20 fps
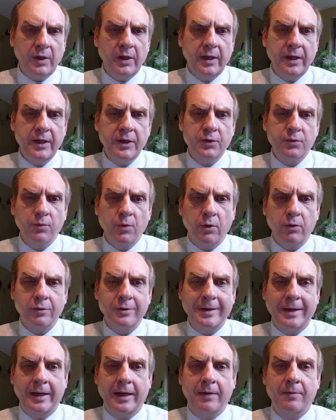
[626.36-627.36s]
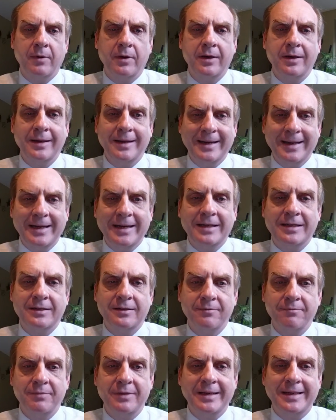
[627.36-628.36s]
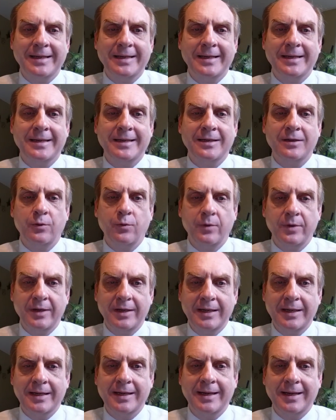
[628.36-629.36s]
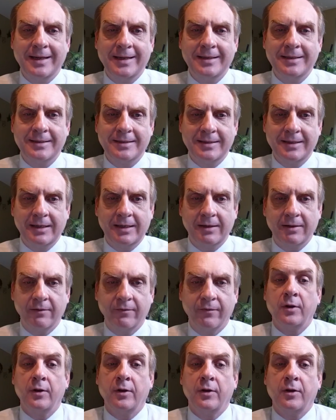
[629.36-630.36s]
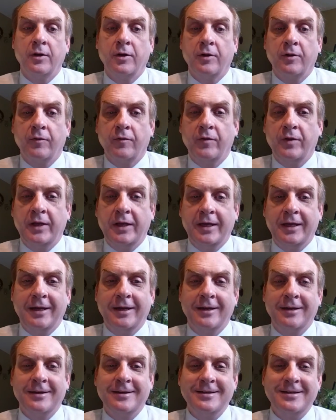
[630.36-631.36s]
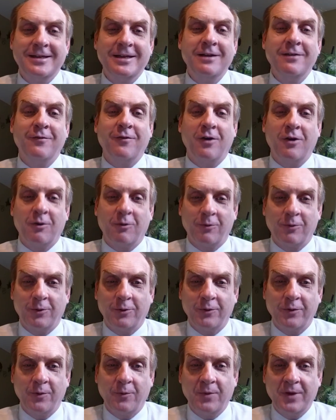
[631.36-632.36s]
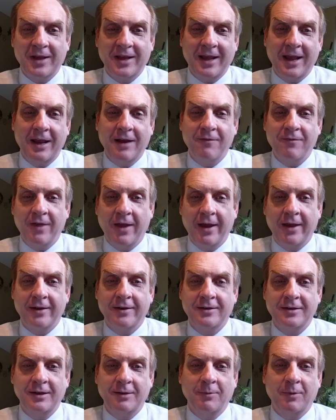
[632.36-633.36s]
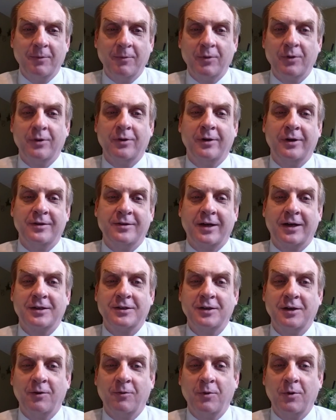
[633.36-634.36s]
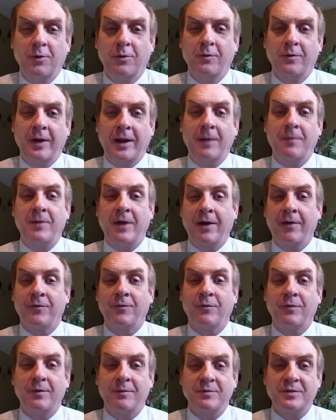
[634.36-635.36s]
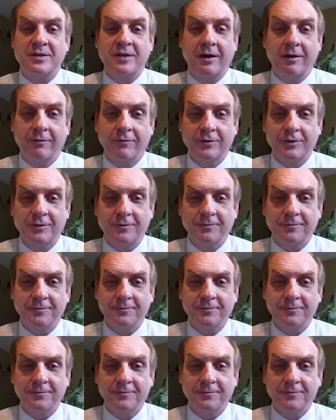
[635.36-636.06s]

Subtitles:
each role name needs to be unique and distinctive. The default role that we gave that team member is actually a role named after themselves,